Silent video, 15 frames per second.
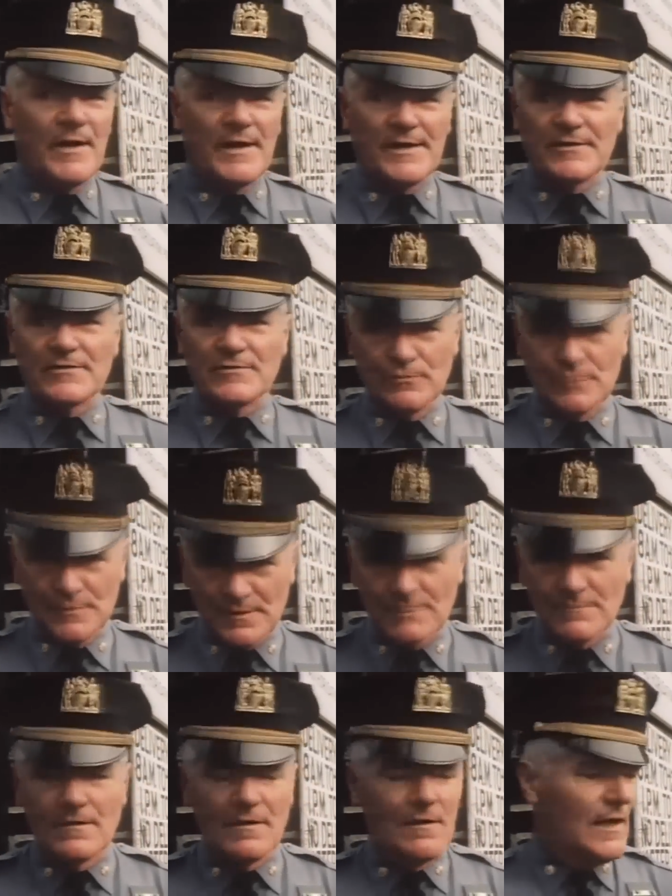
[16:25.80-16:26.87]
everybody,
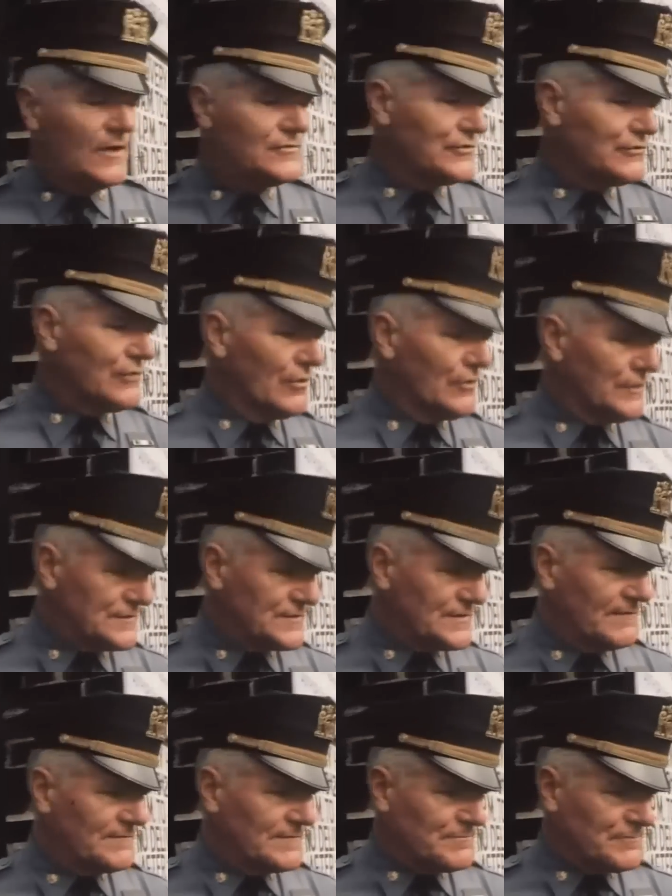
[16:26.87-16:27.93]
including, as you know
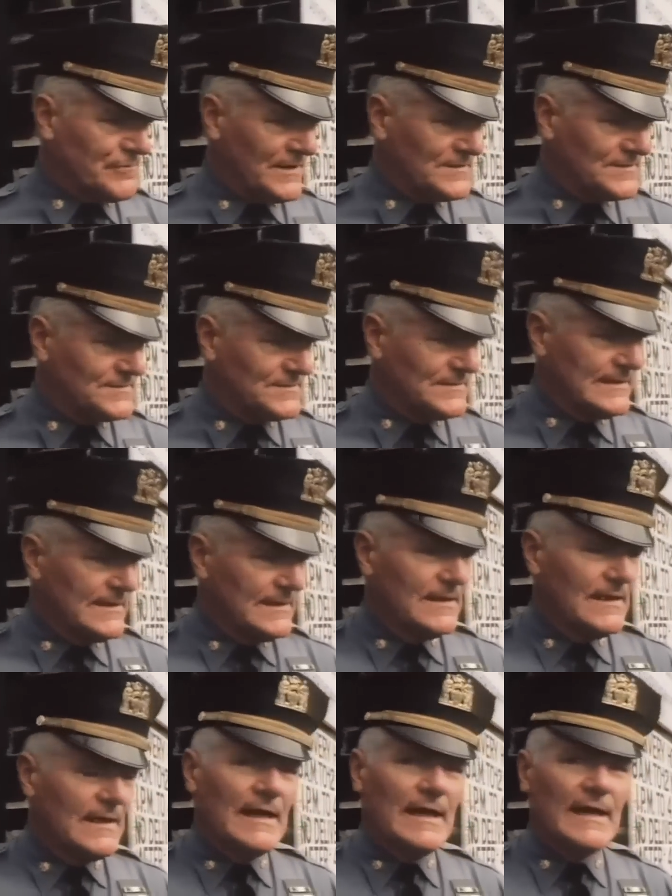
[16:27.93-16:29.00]
yourself, the press
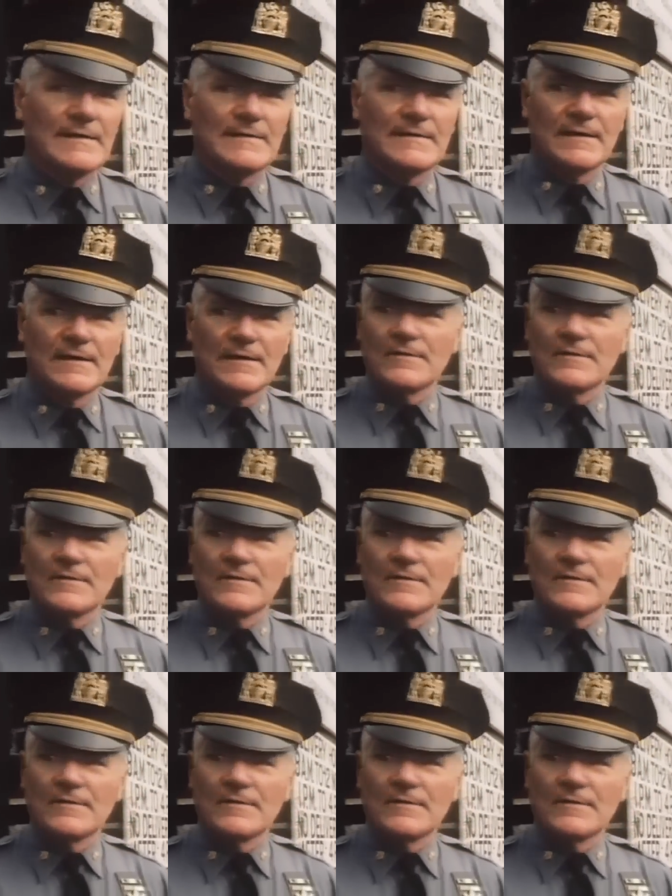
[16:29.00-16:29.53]
and